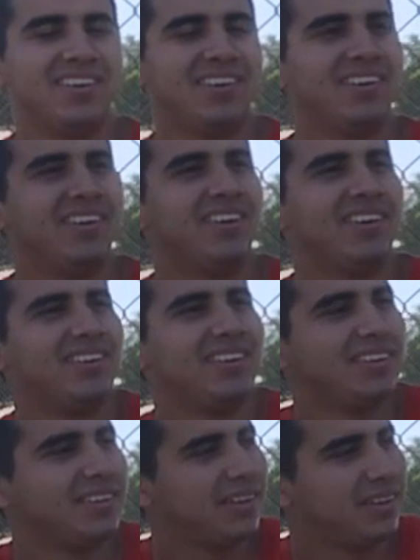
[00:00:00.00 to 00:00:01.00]

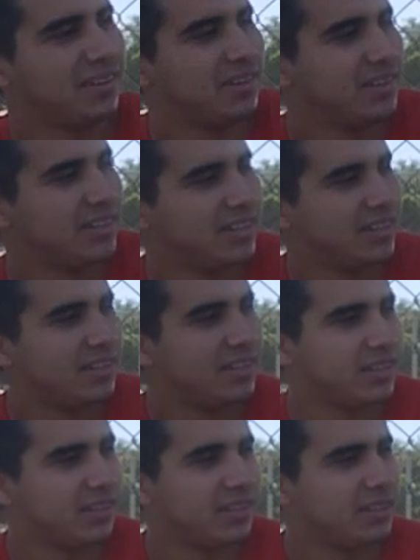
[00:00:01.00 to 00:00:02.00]

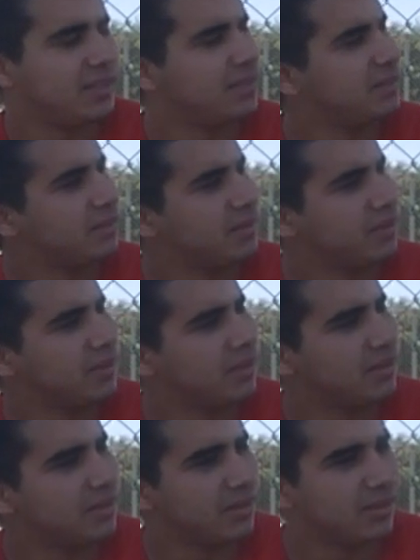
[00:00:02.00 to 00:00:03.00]

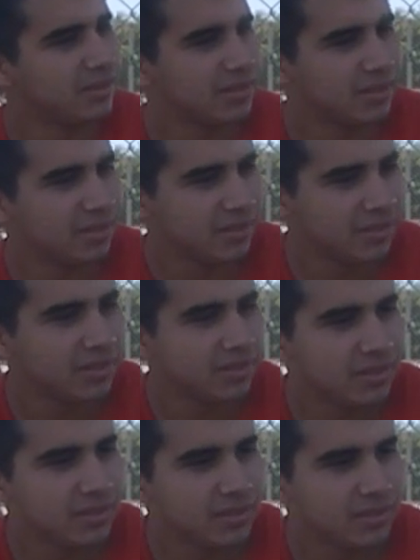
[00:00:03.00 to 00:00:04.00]

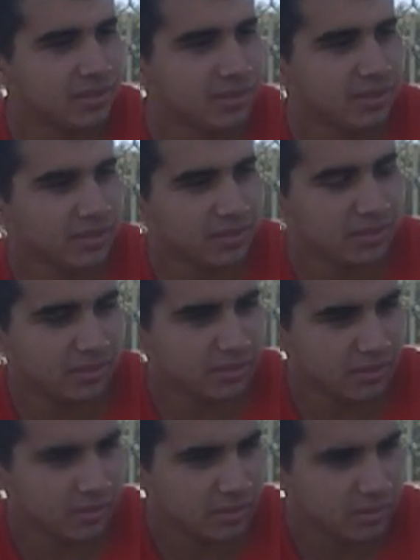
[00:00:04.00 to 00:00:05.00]

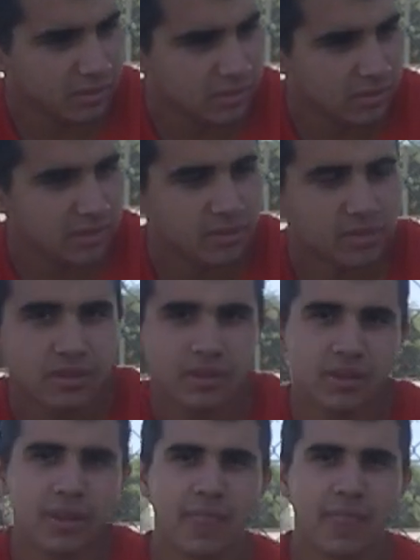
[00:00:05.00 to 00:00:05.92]
This person isn't speaking.